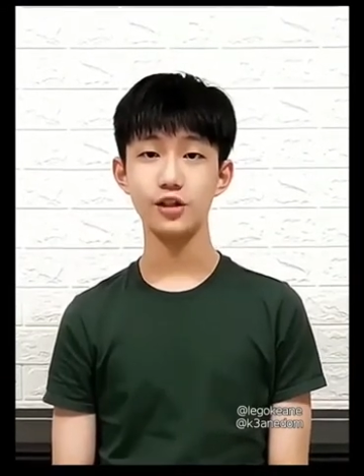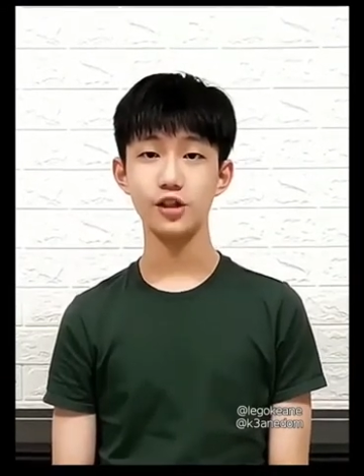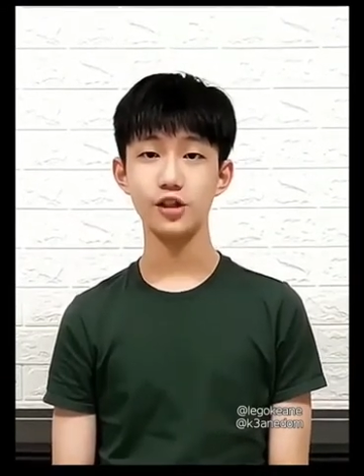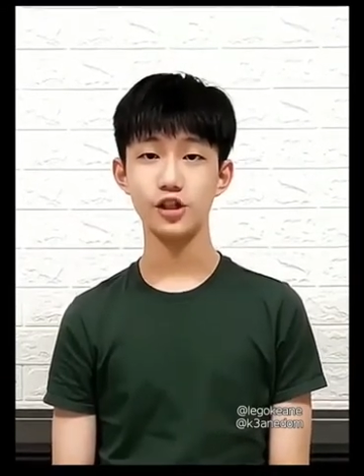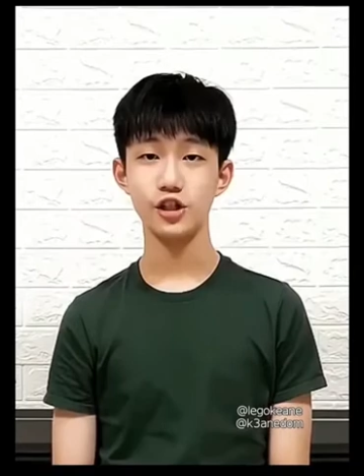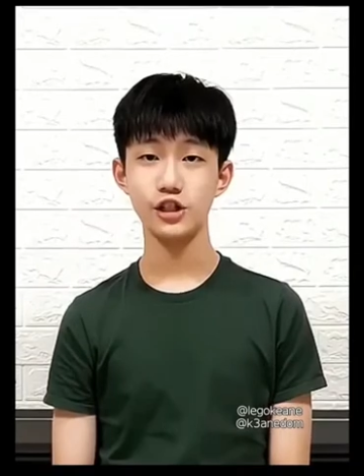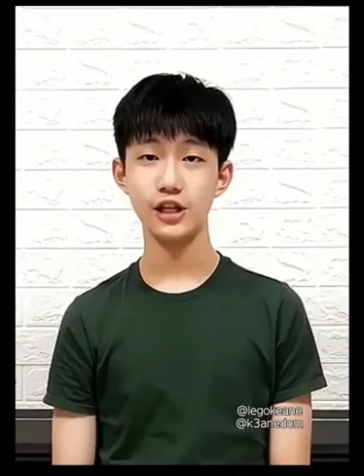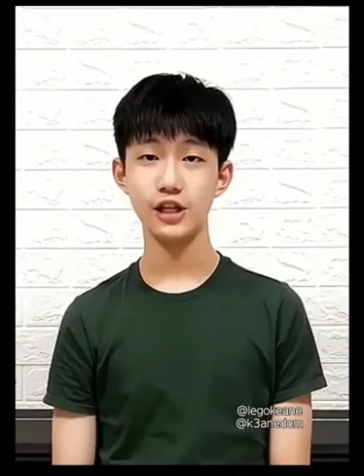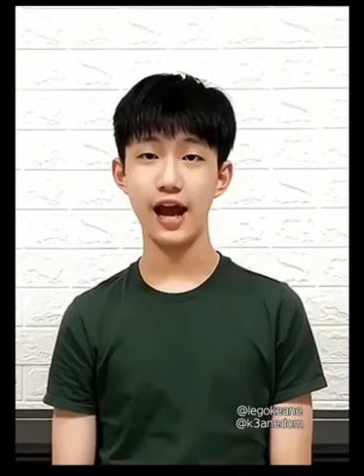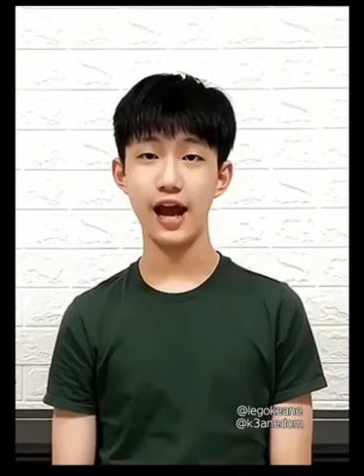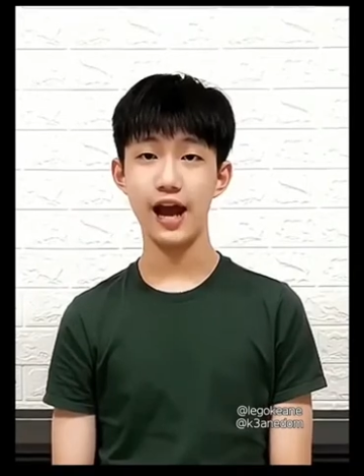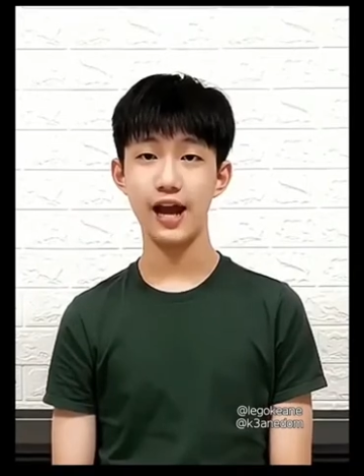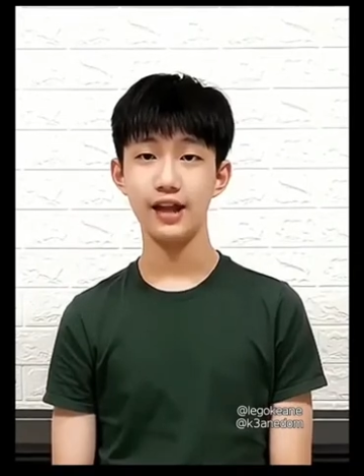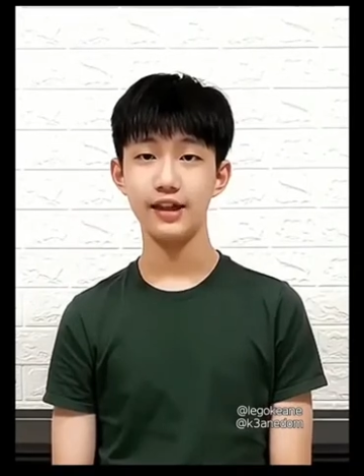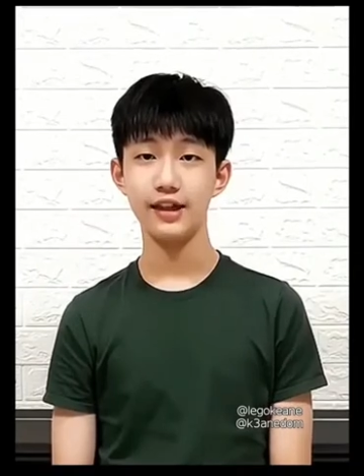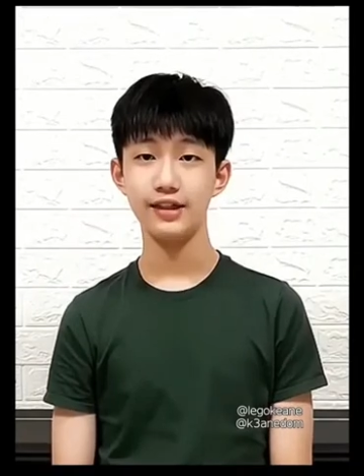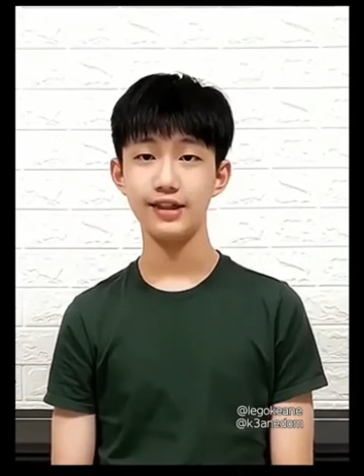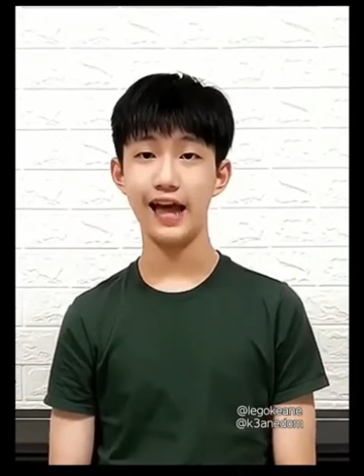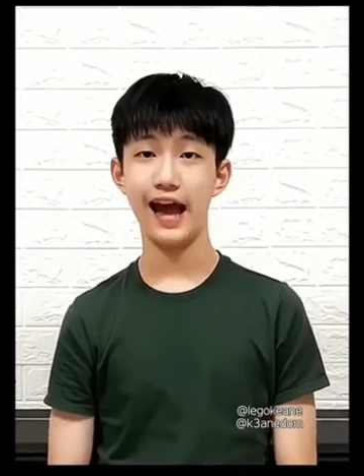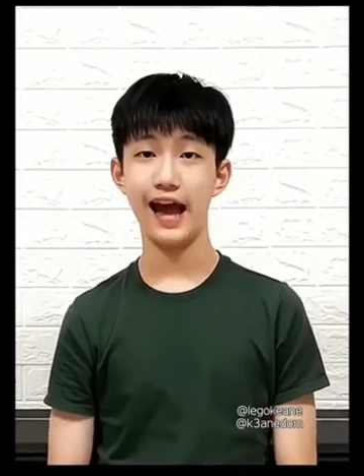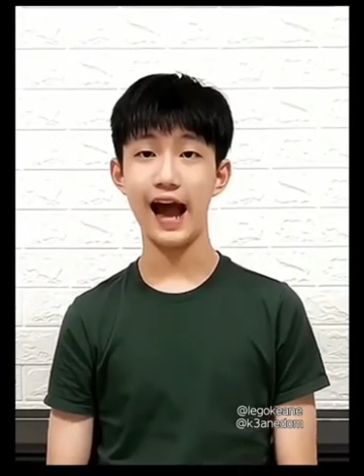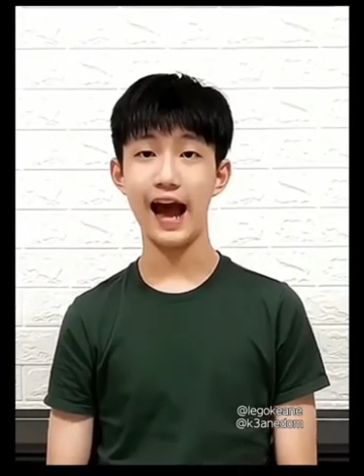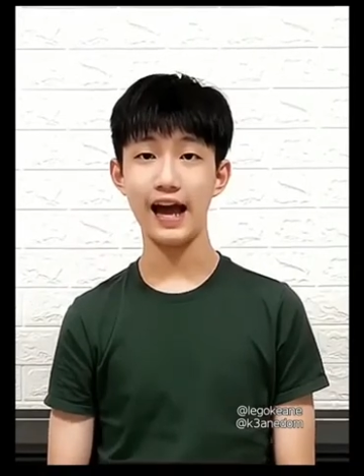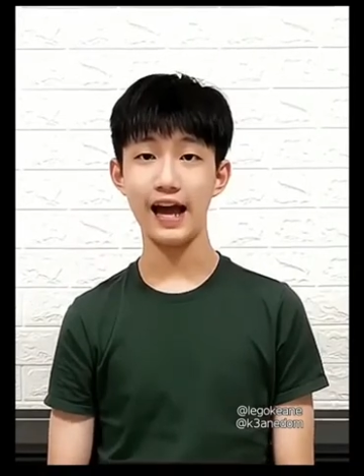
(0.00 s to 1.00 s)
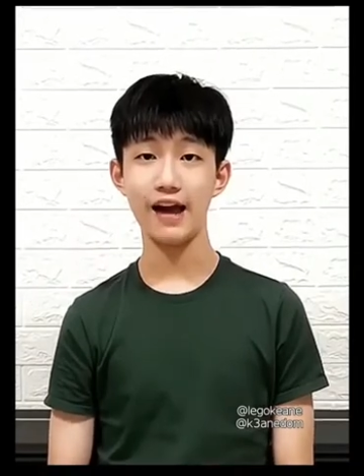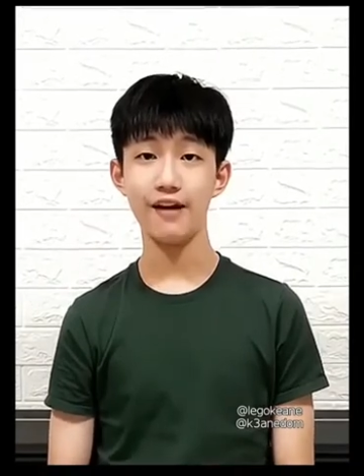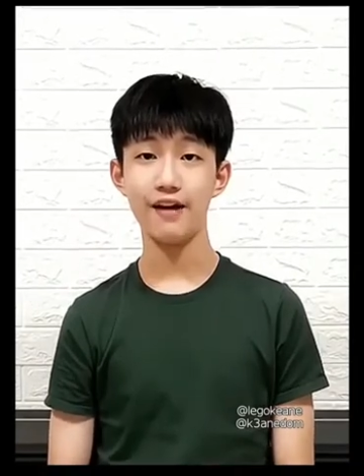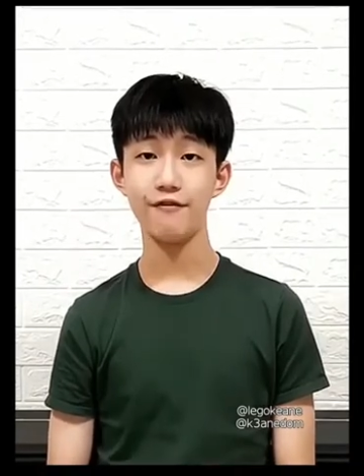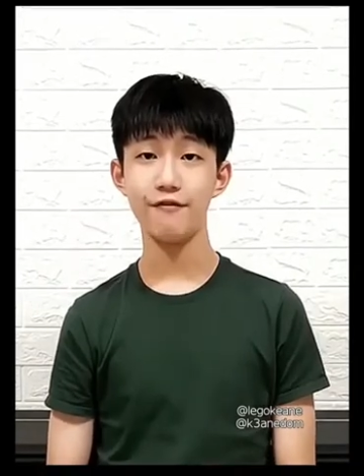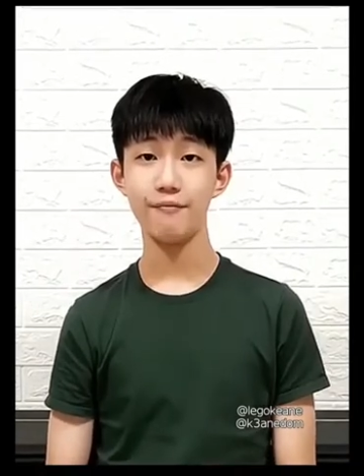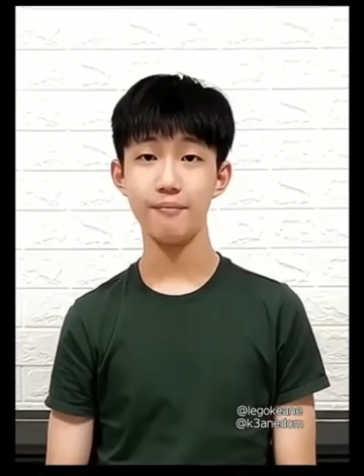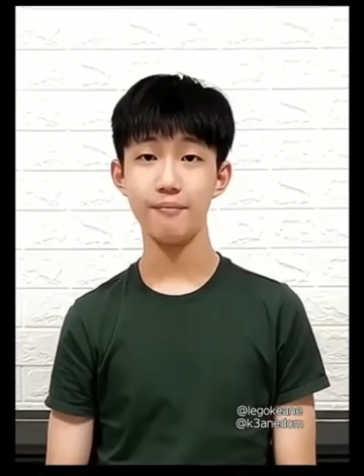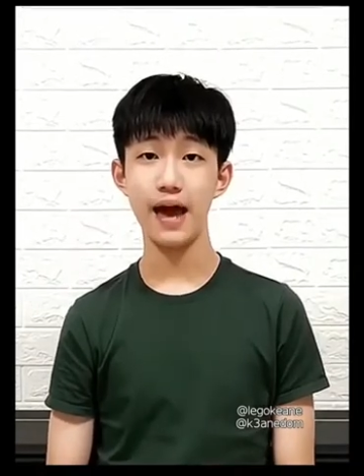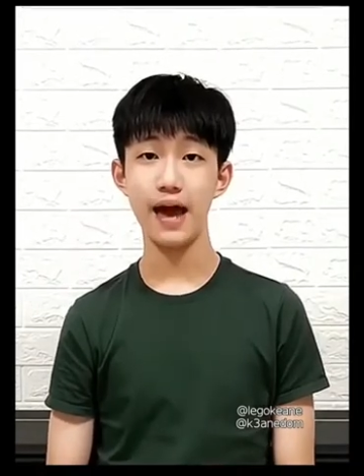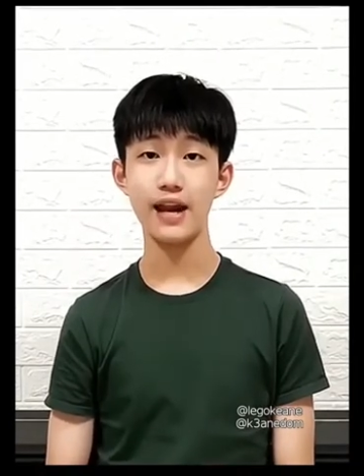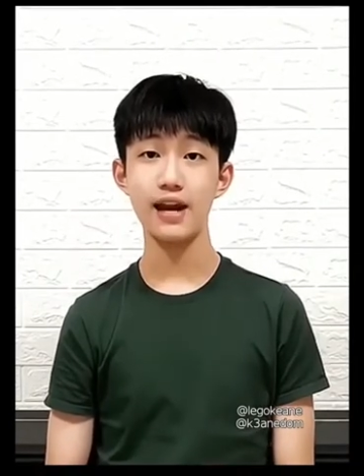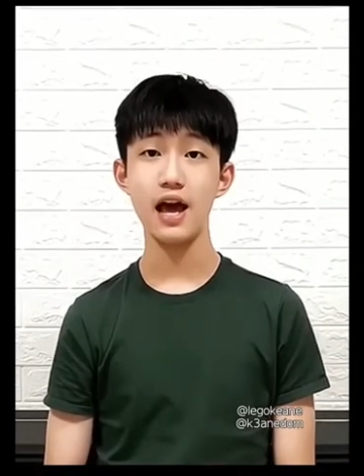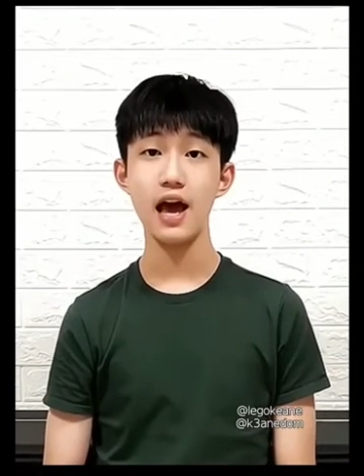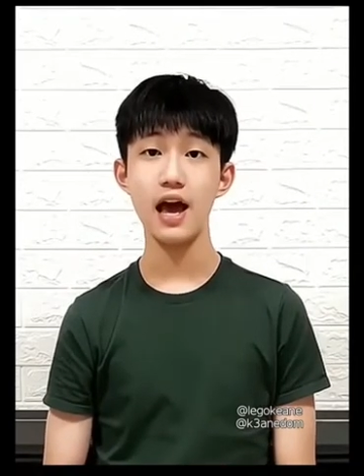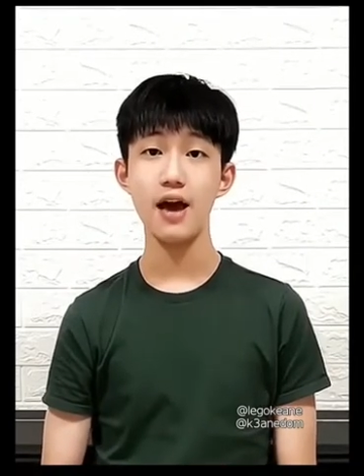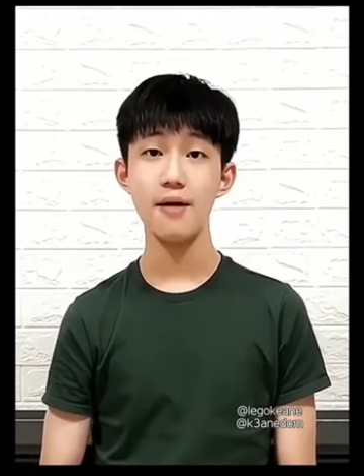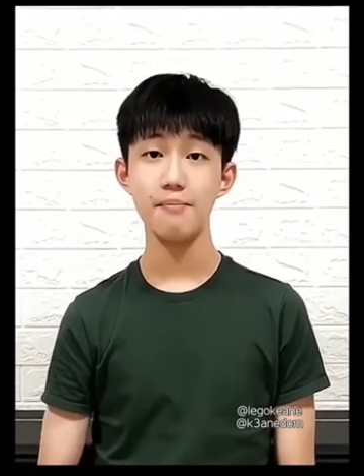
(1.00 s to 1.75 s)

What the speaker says: to share that I have met